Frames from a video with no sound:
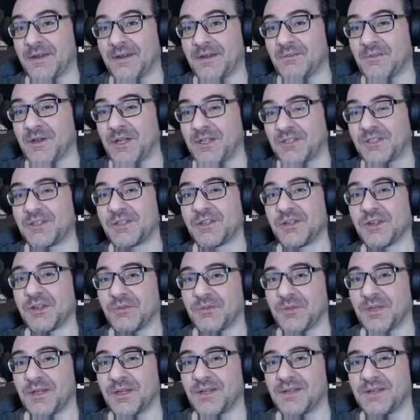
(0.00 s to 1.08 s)
very much, you
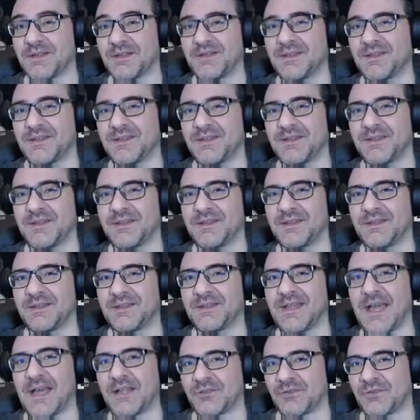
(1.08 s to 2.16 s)
know,
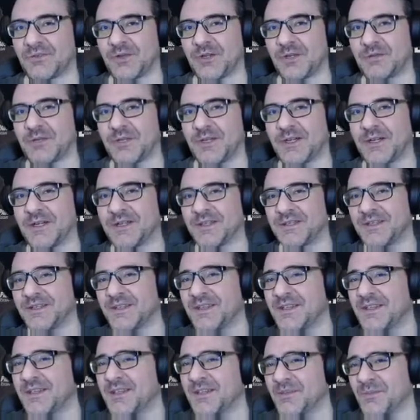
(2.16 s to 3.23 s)
algebra and beyond,
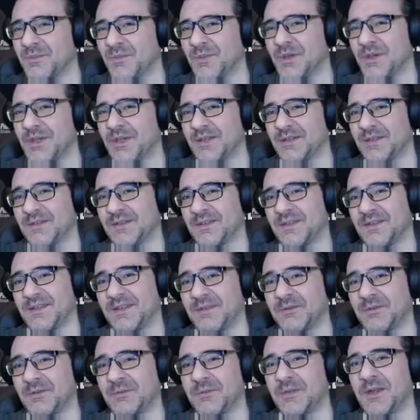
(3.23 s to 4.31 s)
but
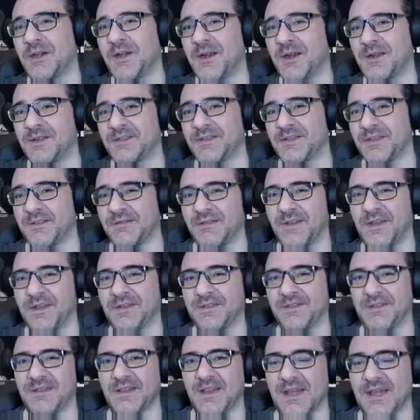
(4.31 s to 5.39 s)
it would be hard to
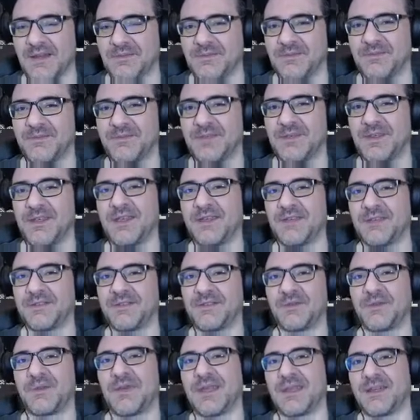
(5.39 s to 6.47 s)
convince a lot of
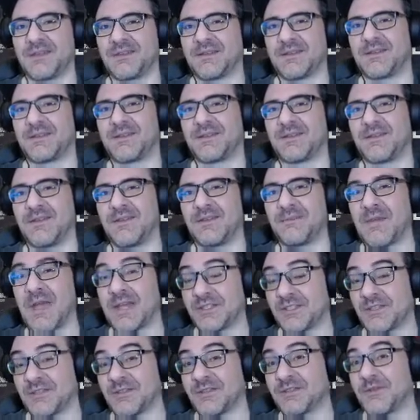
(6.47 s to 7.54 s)
kids who can't
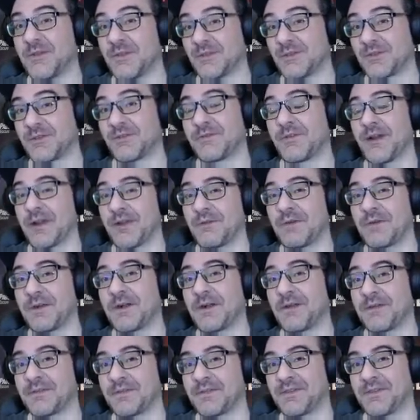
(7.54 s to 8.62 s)
imagine the future very
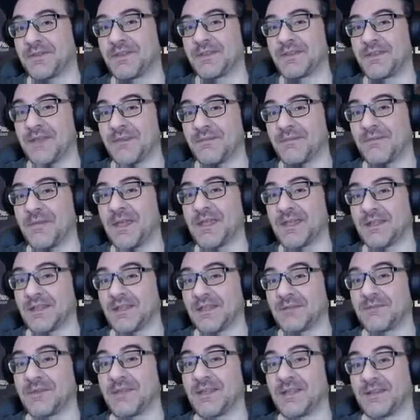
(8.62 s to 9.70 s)
well that they may end
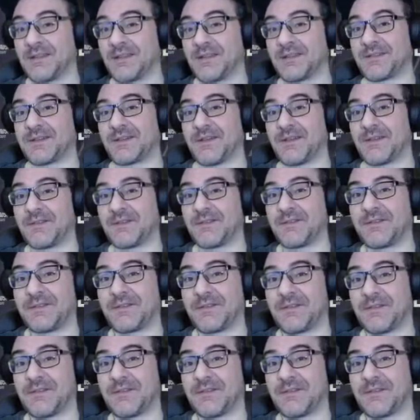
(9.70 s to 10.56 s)
up needing this stuff.